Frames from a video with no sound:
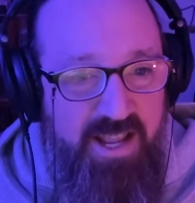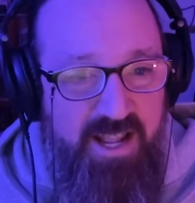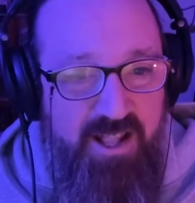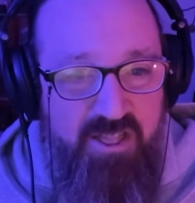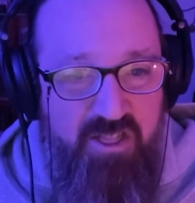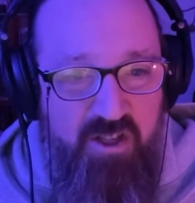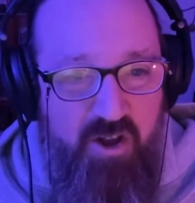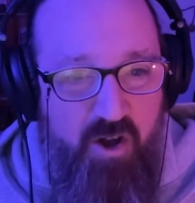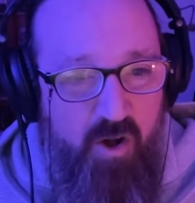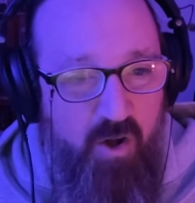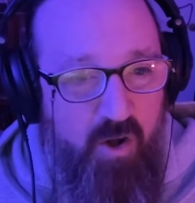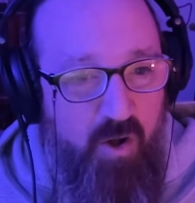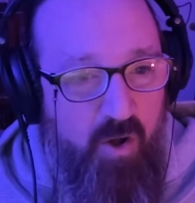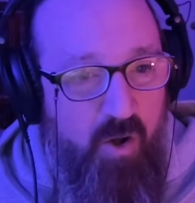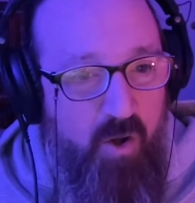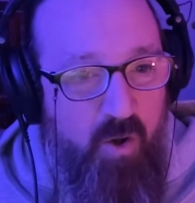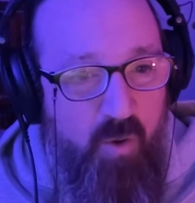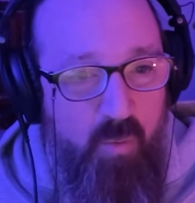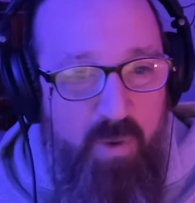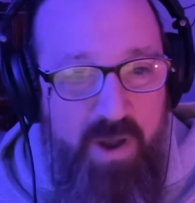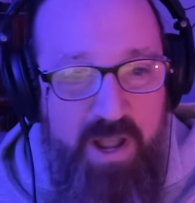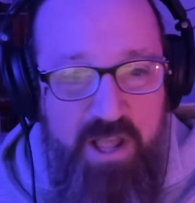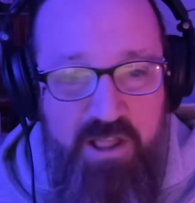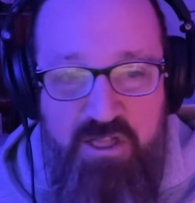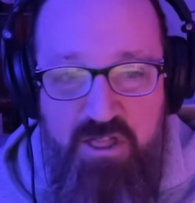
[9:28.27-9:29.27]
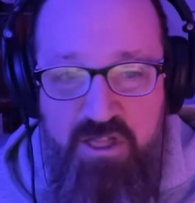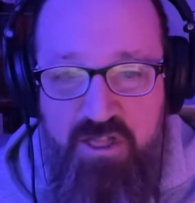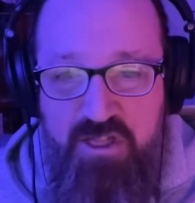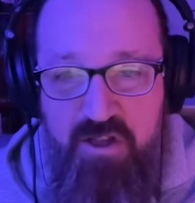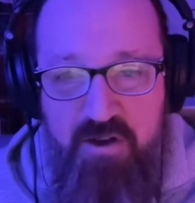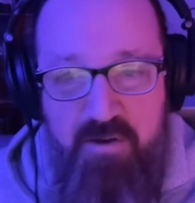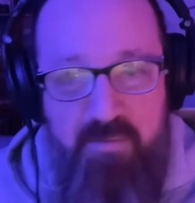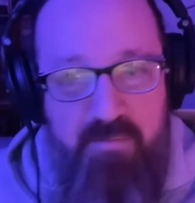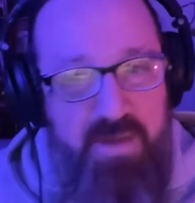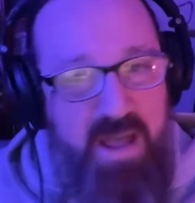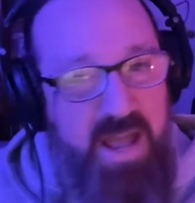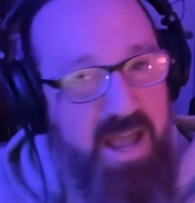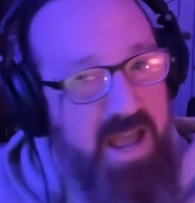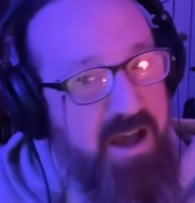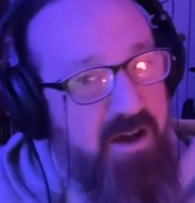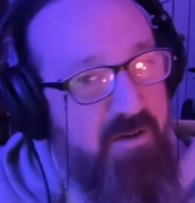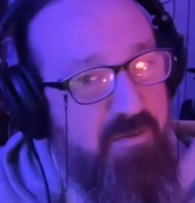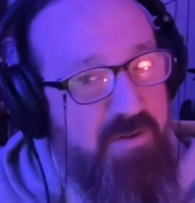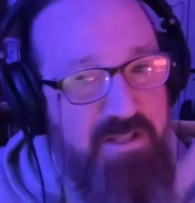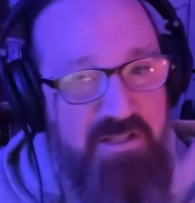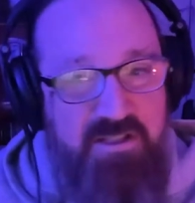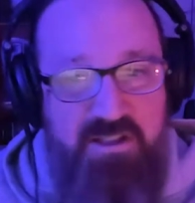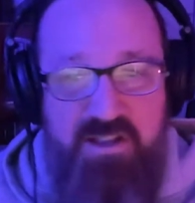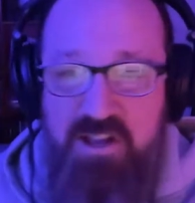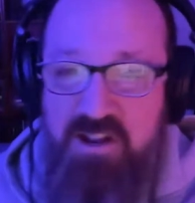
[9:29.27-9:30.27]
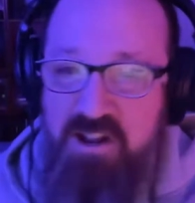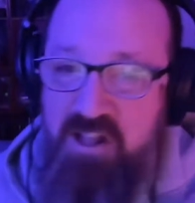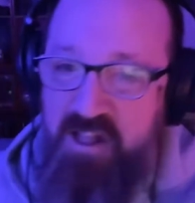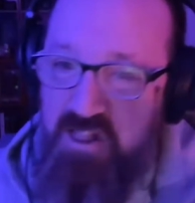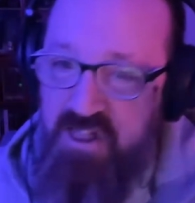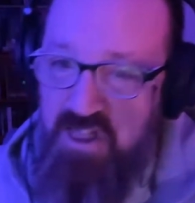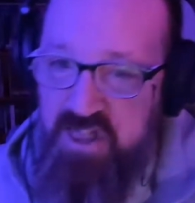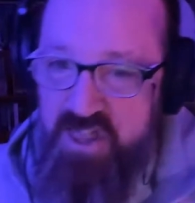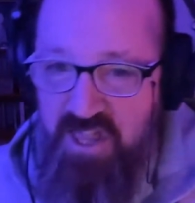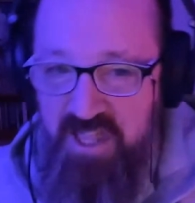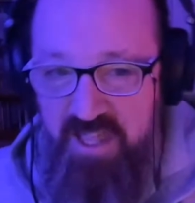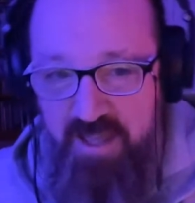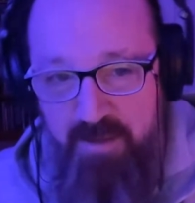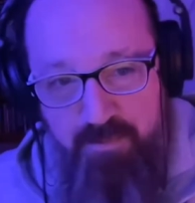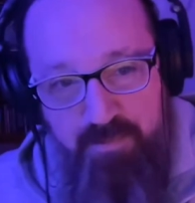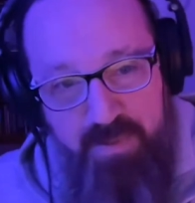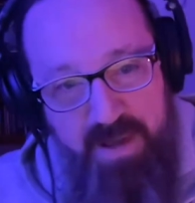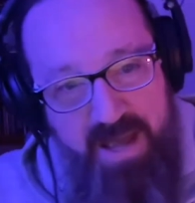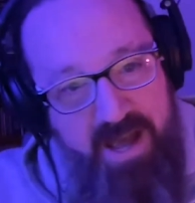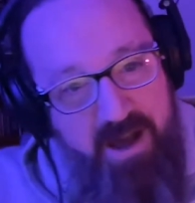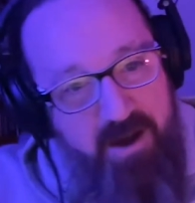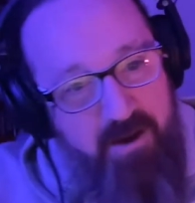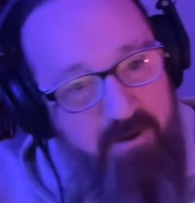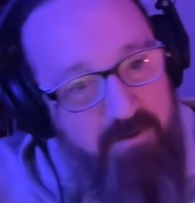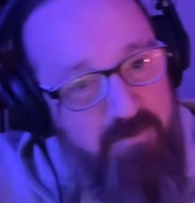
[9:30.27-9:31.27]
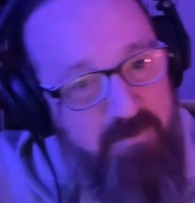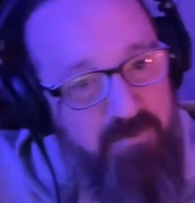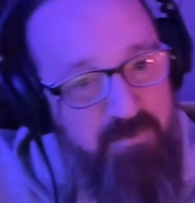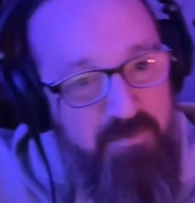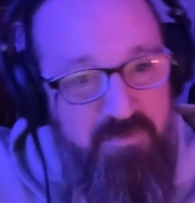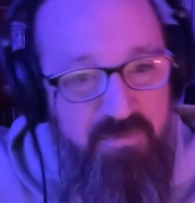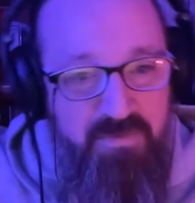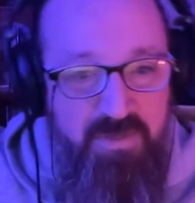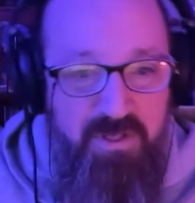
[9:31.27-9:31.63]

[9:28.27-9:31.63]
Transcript: It's always somehow it's gonna seep out